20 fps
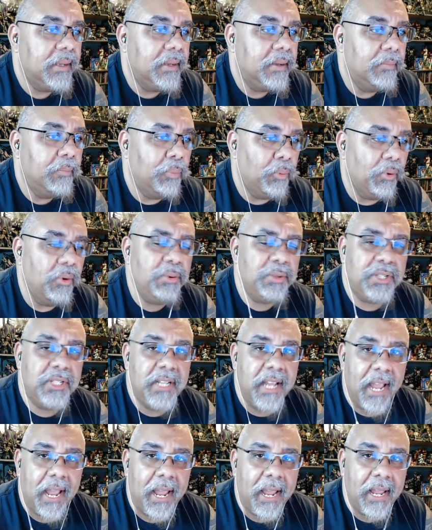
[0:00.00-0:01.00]
Bruce
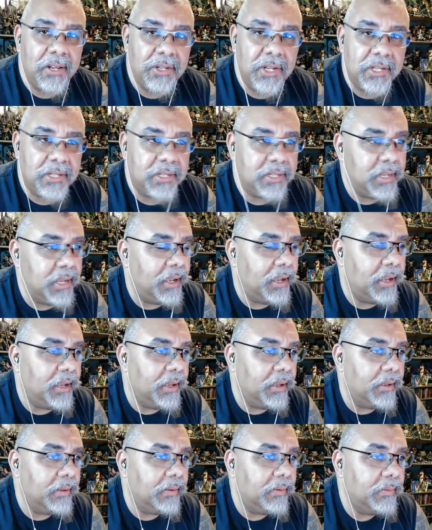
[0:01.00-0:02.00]
Day just
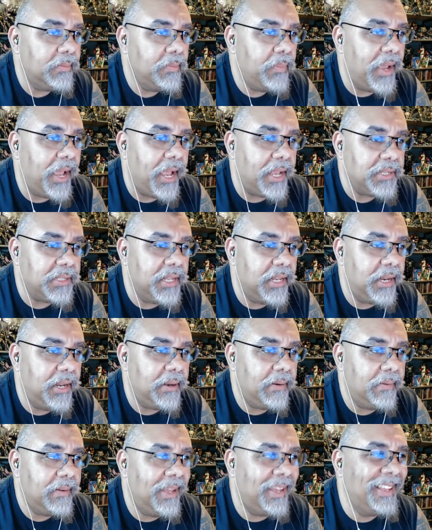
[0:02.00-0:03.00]
uh, passed,
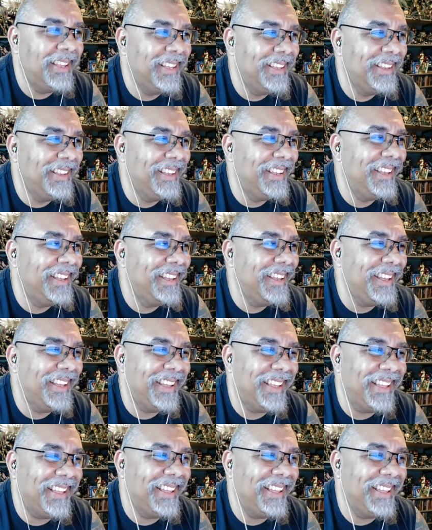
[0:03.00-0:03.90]
didn't it?